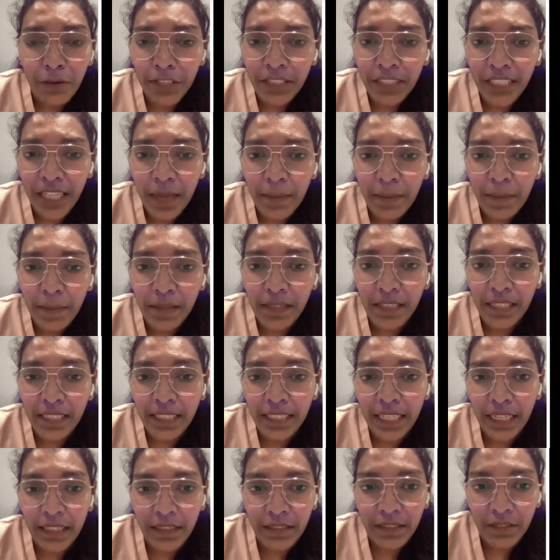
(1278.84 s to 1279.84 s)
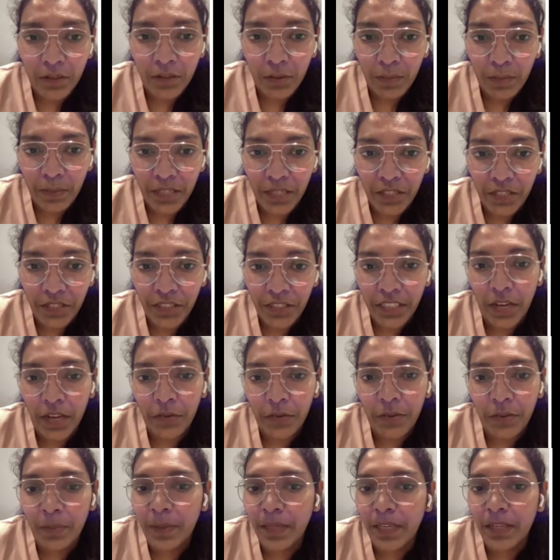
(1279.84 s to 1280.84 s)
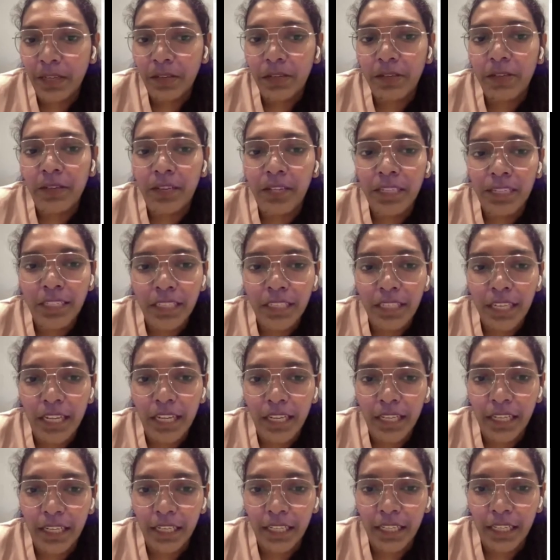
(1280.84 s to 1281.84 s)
For example, the stethoscope teaches how to be a good listener,